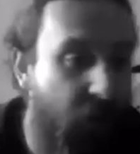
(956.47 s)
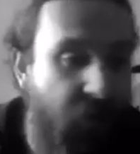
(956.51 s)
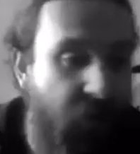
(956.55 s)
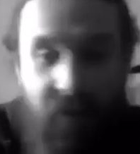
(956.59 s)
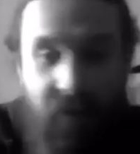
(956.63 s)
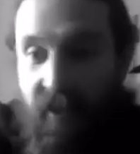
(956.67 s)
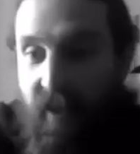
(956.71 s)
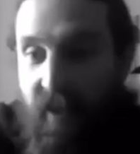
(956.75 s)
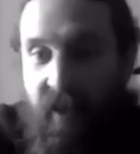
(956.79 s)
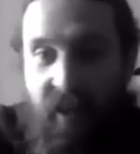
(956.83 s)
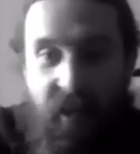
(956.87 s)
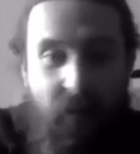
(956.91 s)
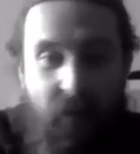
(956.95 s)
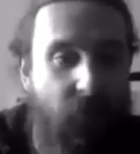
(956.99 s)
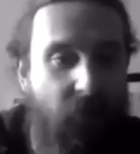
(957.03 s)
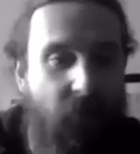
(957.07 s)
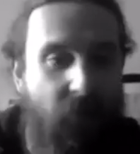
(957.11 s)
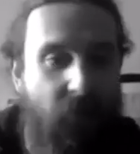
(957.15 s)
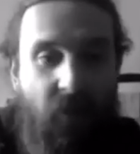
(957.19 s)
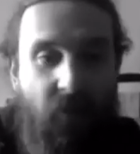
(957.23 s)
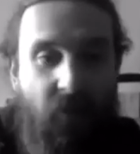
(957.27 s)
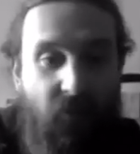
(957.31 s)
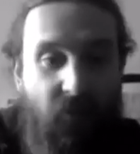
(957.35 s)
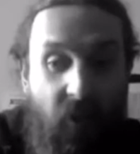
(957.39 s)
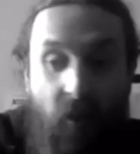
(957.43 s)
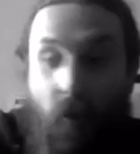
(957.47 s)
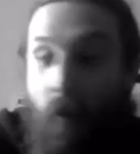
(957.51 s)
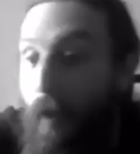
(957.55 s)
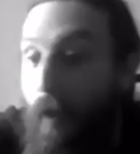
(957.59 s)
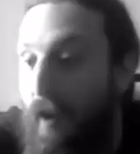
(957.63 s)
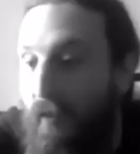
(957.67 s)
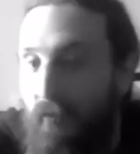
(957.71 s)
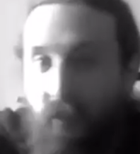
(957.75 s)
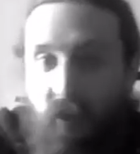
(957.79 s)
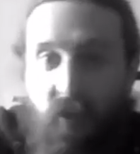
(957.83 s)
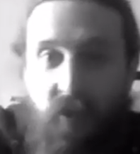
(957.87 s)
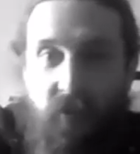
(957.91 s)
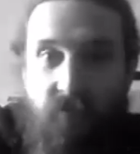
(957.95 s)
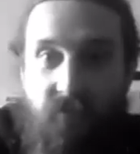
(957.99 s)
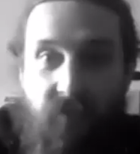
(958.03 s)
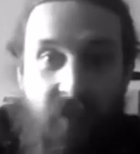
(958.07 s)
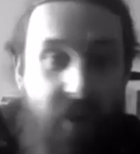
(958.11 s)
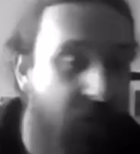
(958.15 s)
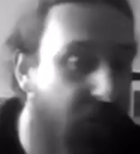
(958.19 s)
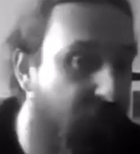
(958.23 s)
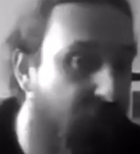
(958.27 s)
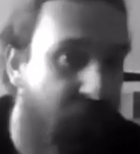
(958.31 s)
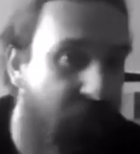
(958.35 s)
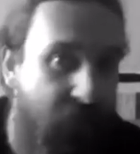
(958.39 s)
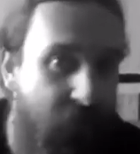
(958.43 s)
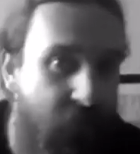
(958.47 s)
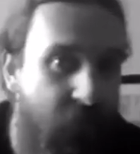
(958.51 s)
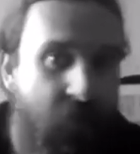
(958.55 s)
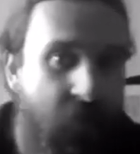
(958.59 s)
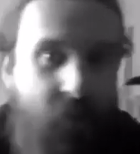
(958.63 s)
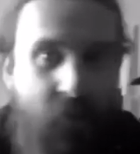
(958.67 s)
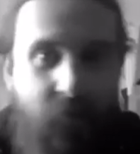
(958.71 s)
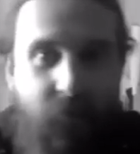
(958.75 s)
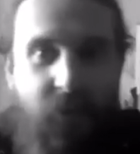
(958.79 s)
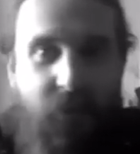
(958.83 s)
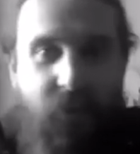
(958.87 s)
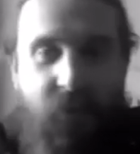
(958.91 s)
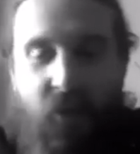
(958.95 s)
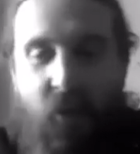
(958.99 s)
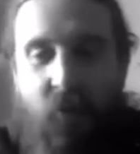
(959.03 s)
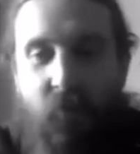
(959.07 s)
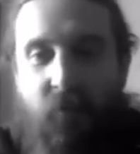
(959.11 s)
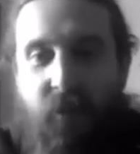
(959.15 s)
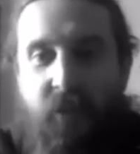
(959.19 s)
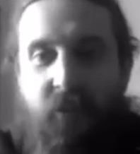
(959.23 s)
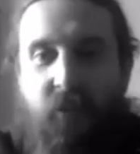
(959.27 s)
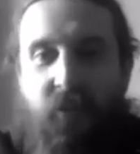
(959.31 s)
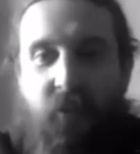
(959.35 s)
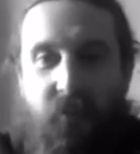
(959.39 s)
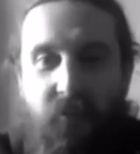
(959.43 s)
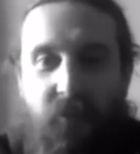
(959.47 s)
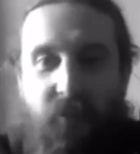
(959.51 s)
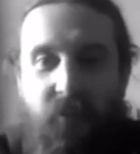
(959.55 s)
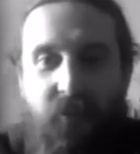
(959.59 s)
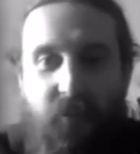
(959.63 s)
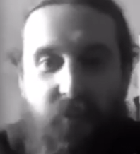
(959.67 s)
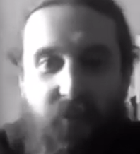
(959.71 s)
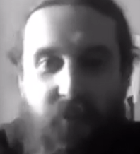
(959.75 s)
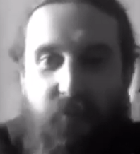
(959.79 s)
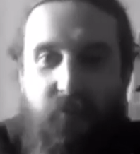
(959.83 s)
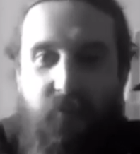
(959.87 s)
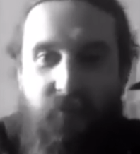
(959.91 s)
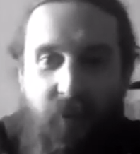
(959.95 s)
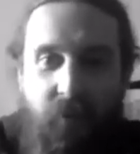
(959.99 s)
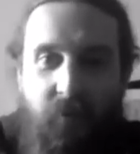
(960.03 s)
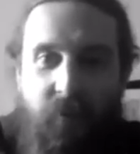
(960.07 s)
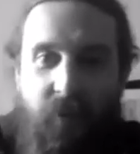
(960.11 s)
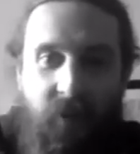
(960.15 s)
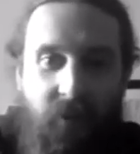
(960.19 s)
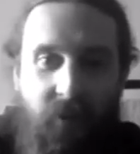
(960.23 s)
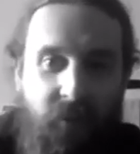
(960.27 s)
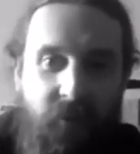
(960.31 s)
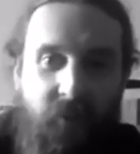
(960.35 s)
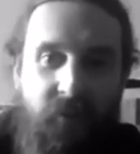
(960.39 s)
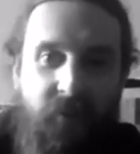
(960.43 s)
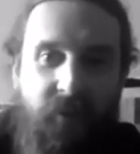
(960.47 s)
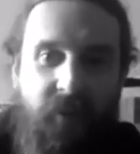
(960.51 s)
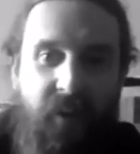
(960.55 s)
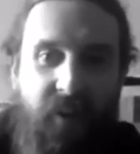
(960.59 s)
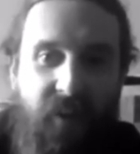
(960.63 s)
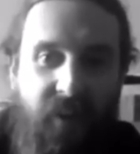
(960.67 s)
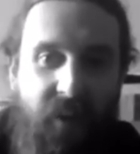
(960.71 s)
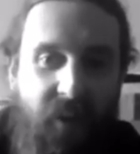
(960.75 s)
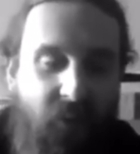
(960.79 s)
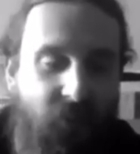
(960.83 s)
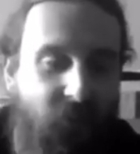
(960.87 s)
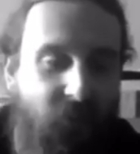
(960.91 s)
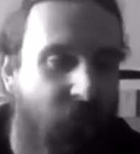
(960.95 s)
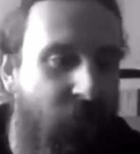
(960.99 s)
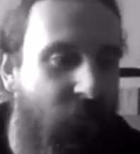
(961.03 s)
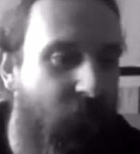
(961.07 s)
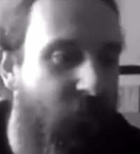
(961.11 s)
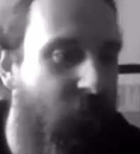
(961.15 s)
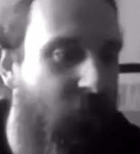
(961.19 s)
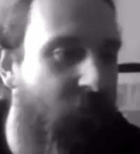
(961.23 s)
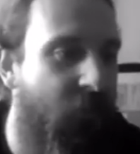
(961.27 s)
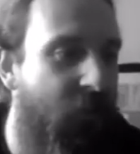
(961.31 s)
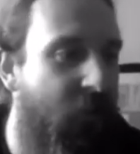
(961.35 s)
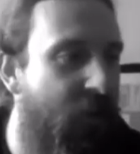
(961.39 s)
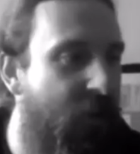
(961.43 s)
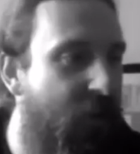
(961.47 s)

And he would like say, oh, I've learned this, and we'd show each other stuff that we'd learned in our lessons. Yeah.